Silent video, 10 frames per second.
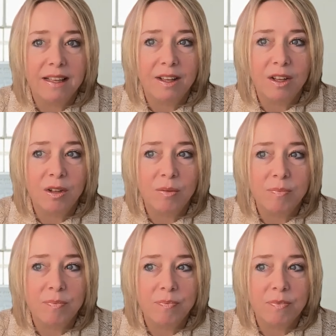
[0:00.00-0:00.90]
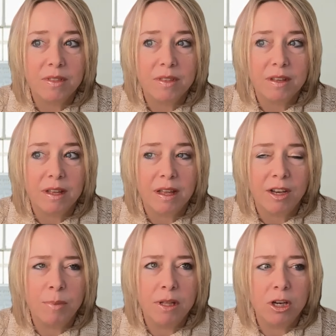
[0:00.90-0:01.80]
Um, and
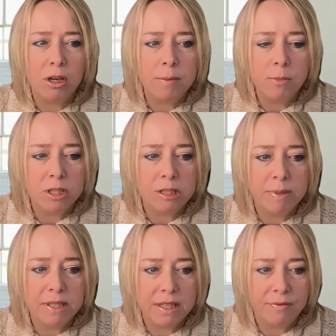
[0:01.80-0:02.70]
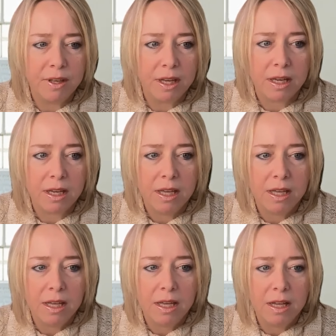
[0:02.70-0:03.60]
to be a little bit more specific,
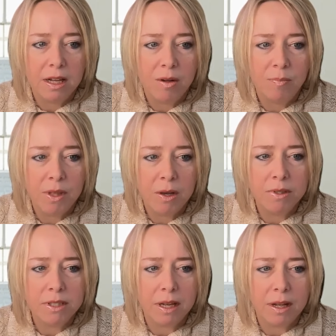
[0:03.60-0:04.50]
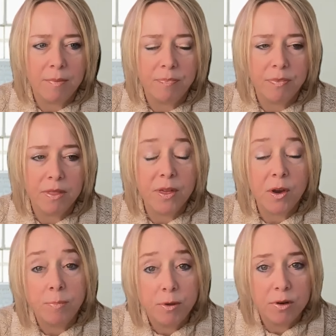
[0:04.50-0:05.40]
um, it was like a
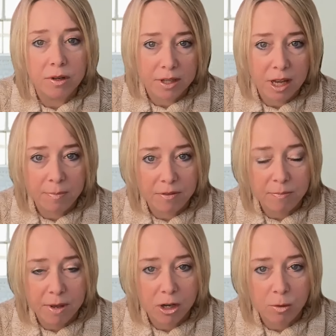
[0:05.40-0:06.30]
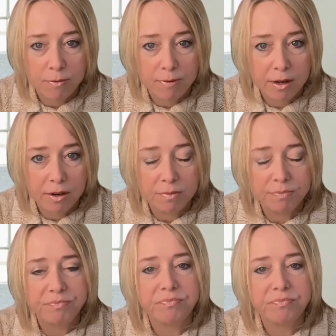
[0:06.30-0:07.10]
therapeutic type of medical provider.